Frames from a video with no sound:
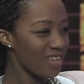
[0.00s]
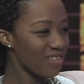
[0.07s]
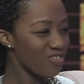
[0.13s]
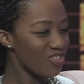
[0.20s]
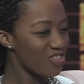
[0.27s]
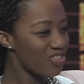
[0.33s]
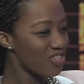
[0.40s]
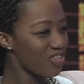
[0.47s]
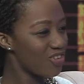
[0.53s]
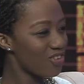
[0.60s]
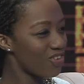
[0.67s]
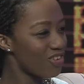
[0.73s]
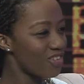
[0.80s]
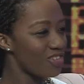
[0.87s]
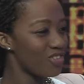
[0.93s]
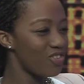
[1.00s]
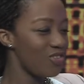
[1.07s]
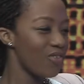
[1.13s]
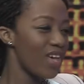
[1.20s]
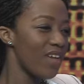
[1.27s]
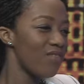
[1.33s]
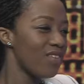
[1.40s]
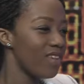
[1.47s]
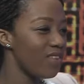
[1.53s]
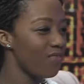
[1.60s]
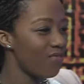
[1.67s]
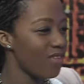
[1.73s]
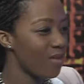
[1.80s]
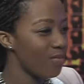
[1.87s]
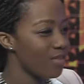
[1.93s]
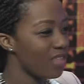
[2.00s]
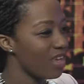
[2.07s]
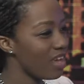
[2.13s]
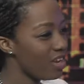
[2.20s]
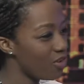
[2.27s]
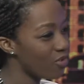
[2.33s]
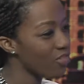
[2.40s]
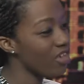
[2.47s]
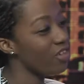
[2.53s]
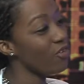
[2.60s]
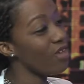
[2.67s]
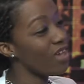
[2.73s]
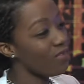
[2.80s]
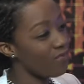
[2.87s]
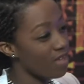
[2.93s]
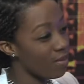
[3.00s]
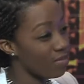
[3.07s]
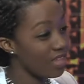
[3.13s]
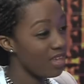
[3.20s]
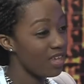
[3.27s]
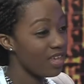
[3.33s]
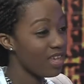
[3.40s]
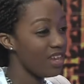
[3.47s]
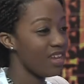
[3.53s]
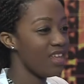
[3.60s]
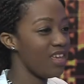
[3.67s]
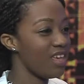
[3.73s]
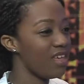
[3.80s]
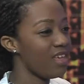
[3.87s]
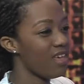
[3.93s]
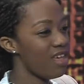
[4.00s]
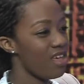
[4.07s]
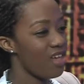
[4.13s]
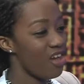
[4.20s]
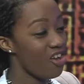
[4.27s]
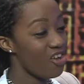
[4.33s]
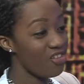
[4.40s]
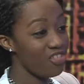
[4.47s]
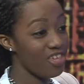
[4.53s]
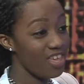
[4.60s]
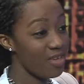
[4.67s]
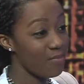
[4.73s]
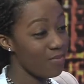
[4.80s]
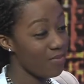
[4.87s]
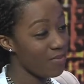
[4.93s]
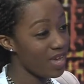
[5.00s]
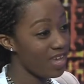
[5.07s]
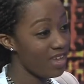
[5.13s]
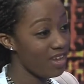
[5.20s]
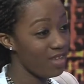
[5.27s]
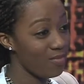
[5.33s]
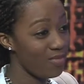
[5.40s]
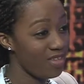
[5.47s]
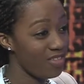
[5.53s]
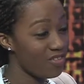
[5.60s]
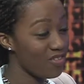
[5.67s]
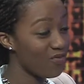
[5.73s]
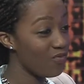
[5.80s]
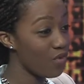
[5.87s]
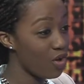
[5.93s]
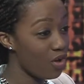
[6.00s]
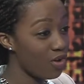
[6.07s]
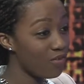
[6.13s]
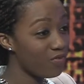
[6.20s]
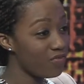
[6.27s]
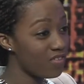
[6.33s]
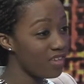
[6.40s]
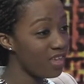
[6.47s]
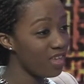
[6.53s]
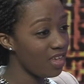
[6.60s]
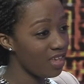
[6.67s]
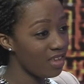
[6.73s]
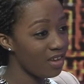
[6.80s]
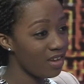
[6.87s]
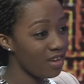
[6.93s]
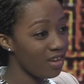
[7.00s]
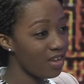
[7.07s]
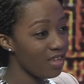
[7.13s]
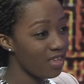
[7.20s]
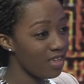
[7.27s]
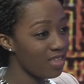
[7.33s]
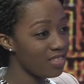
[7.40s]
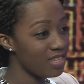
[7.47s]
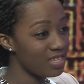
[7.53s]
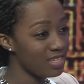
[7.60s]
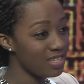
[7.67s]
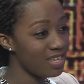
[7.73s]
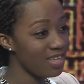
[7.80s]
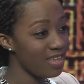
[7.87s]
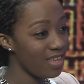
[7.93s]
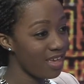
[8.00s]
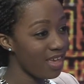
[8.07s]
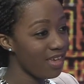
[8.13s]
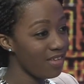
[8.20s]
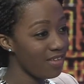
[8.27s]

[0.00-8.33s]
Just curious, do you have any family? I know that you have family in Kindia. Are they by any means involved in the CEA?